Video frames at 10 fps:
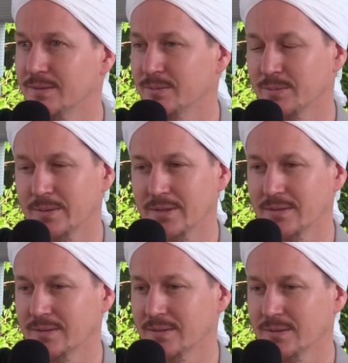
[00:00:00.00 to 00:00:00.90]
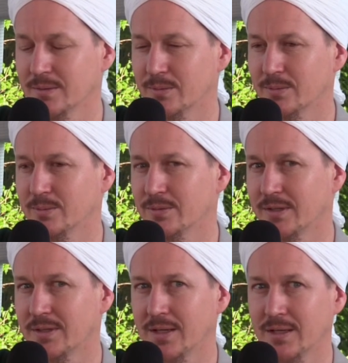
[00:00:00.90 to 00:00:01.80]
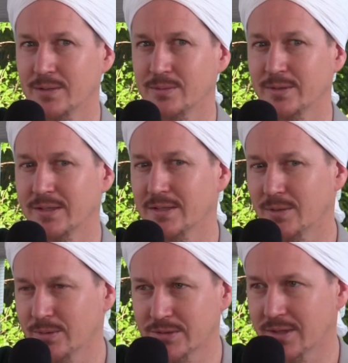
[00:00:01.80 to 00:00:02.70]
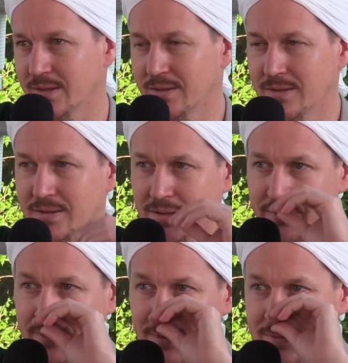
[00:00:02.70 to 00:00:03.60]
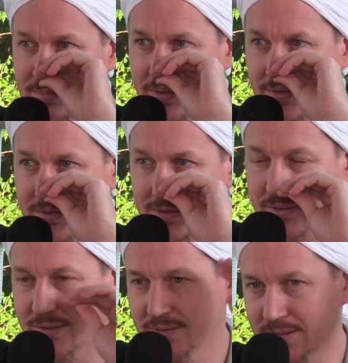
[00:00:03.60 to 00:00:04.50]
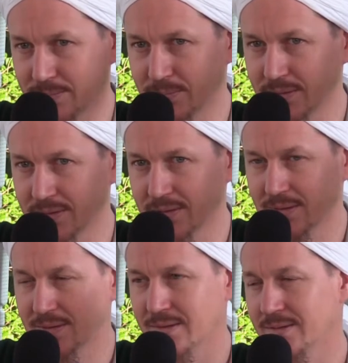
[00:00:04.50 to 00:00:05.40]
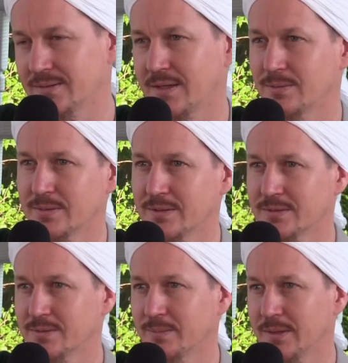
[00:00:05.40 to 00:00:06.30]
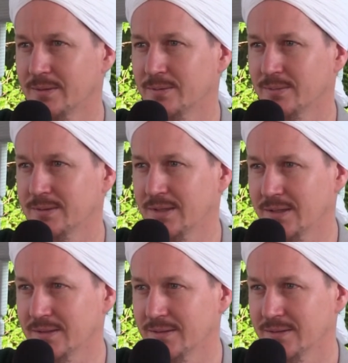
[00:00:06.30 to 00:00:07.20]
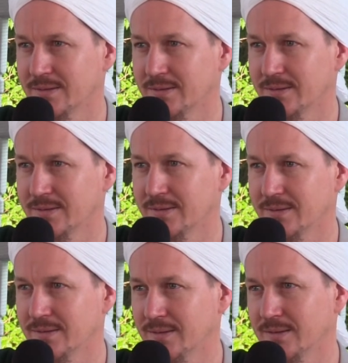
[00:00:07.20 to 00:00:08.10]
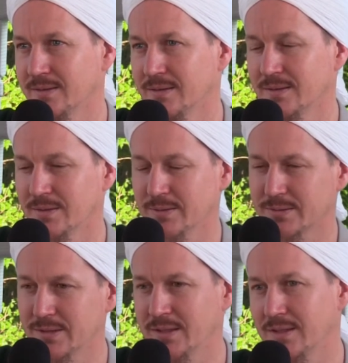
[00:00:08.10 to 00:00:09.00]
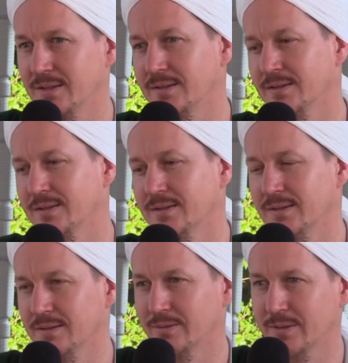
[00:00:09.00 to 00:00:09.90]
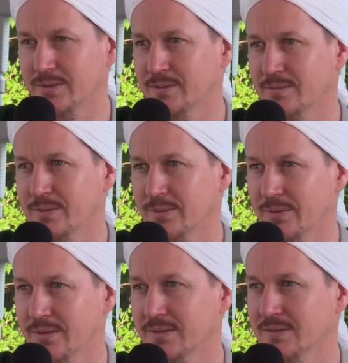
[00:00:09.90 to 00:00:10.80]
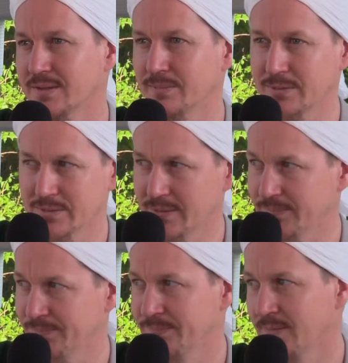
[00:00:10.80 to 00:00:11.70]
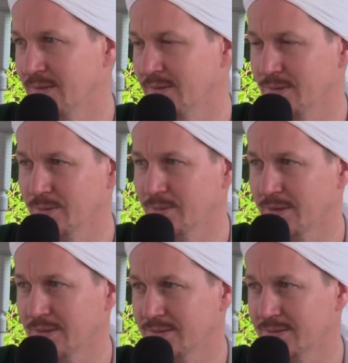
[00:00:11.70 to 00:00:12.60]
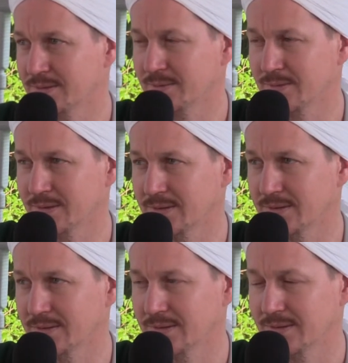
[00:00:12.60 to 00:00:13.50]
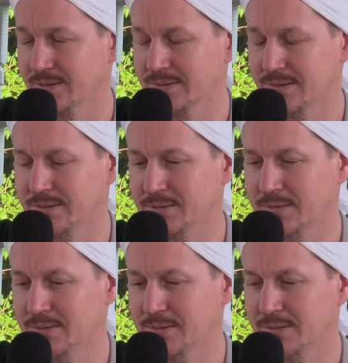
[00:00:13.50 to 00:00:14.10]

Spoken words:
Subhanallah. Kullu shayin halikun illa wajha. Everything is perishing except His countenance, subhanahu wa ta'ala. They are seeking the greatest of all things that can be sought, the noble countenance of Allah, Jalla